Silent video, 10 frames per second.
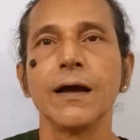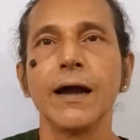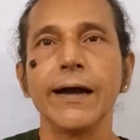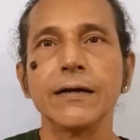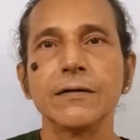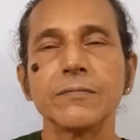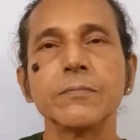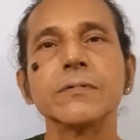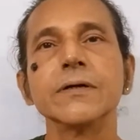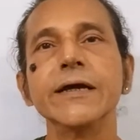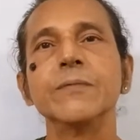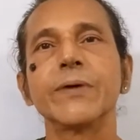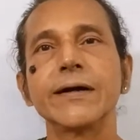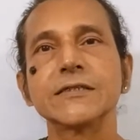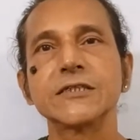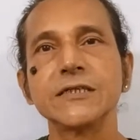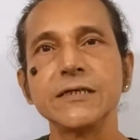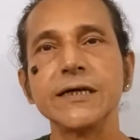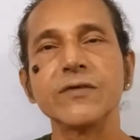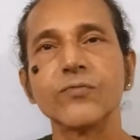And in part
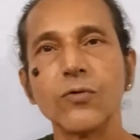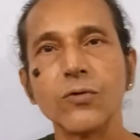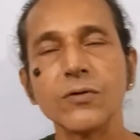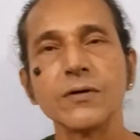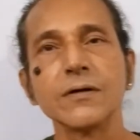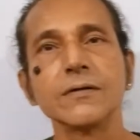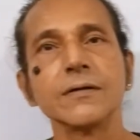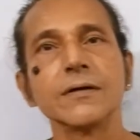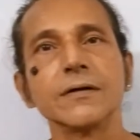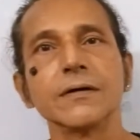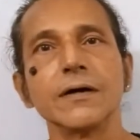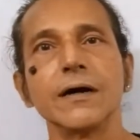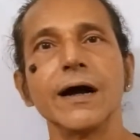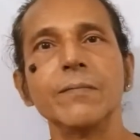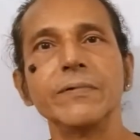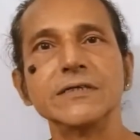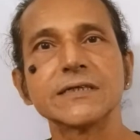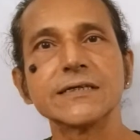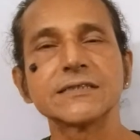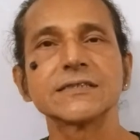3 and 4 I have
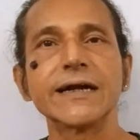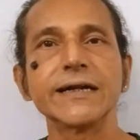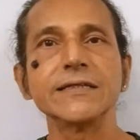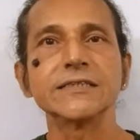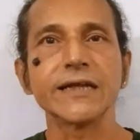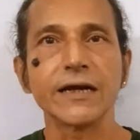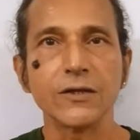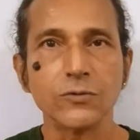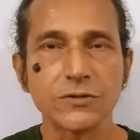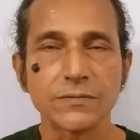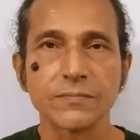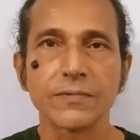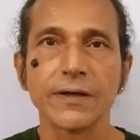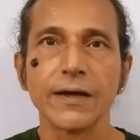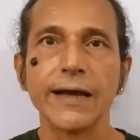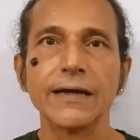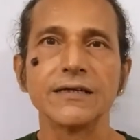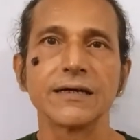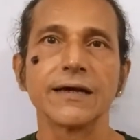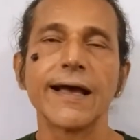discussed certain scenarios,
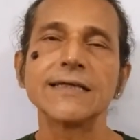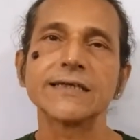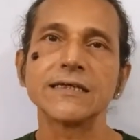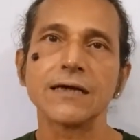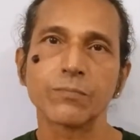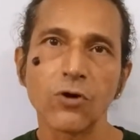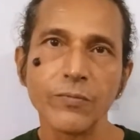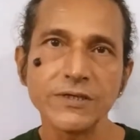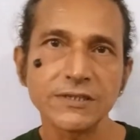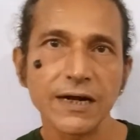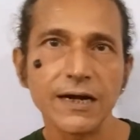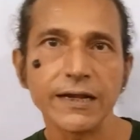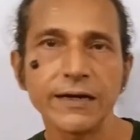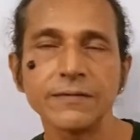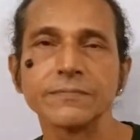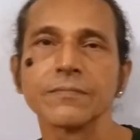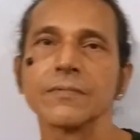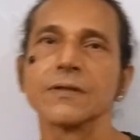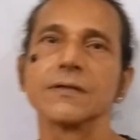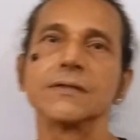and as I promised earlier
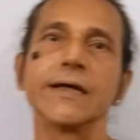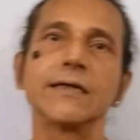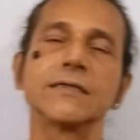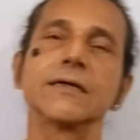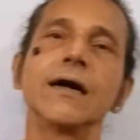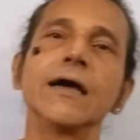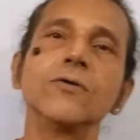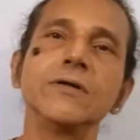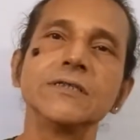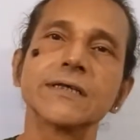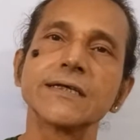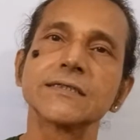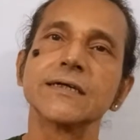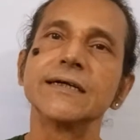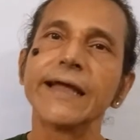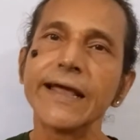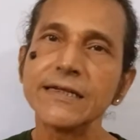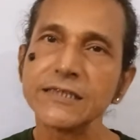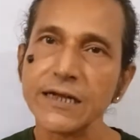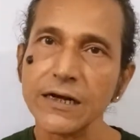that I would discuss 10
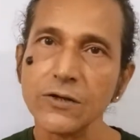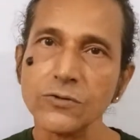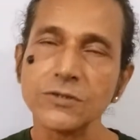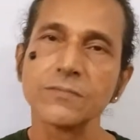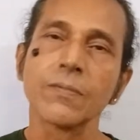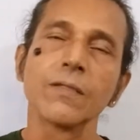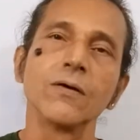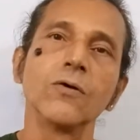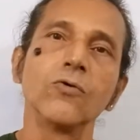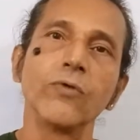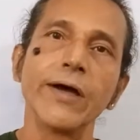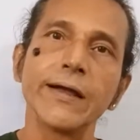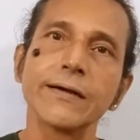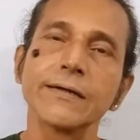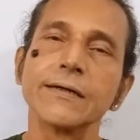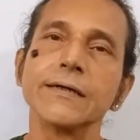scenarios where